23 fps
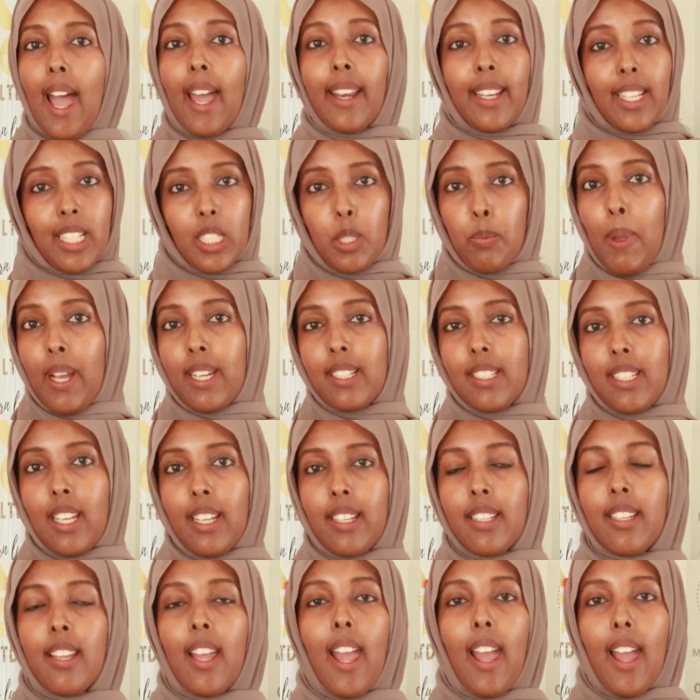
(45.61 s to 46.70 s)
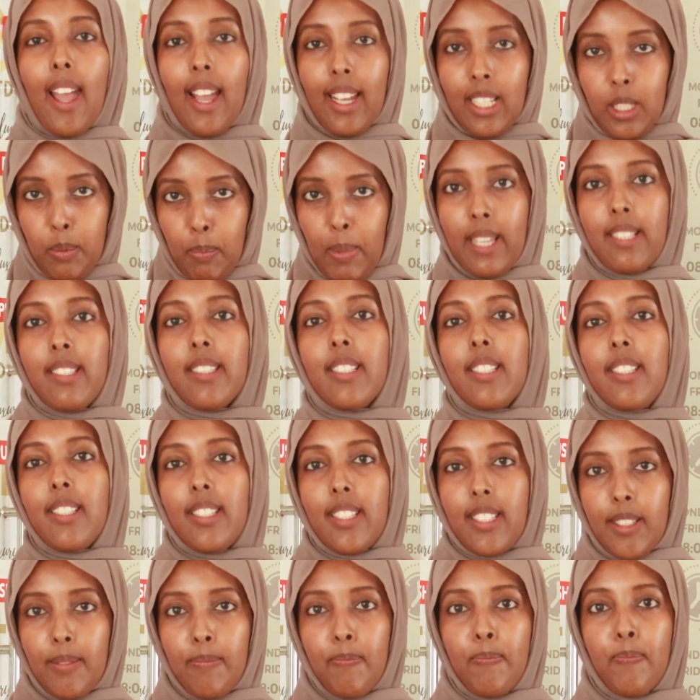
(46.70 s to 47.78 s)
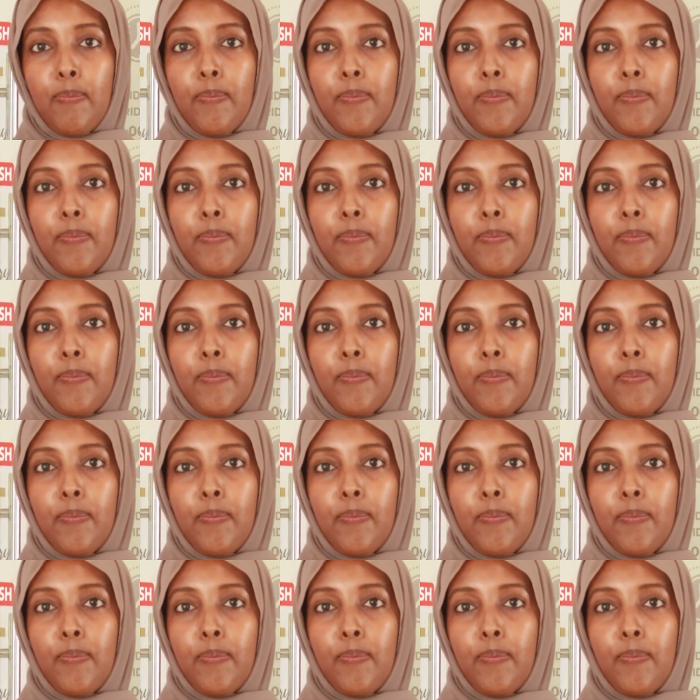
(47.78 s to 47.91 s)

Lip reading: unexpected expenses.